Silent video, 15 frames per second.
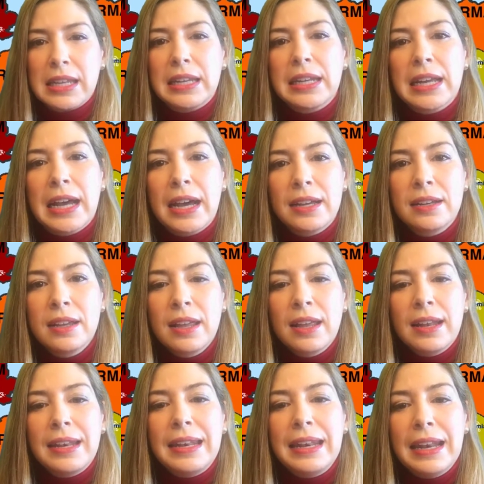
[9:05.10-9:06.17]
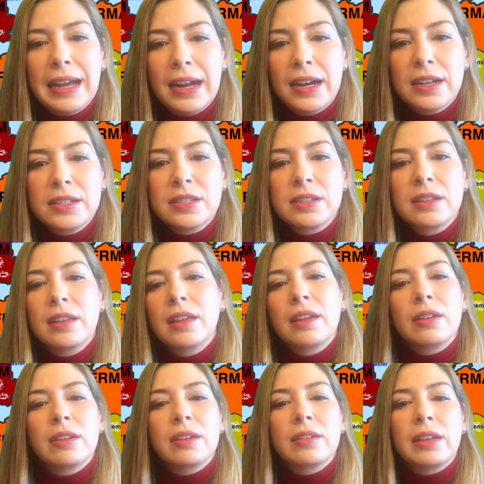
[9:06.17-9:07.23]
It had large
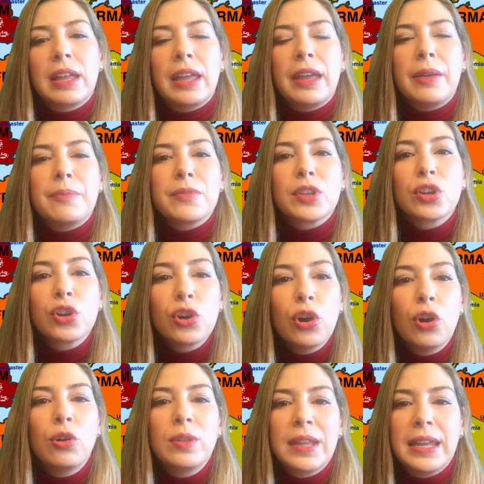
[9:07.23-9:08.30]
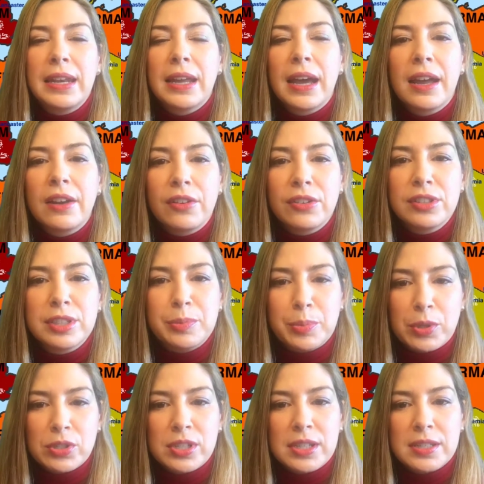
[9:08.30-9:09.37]
coal and iron
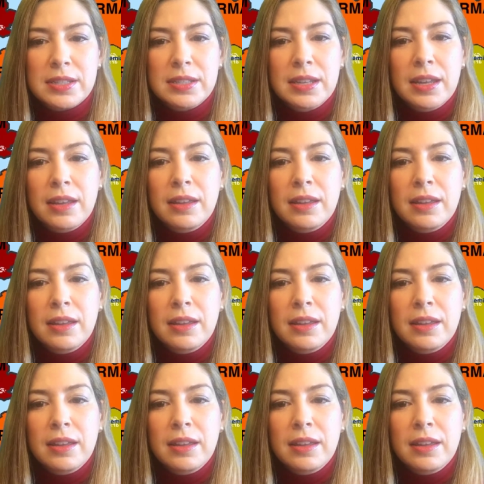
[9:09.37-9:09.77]
deposits.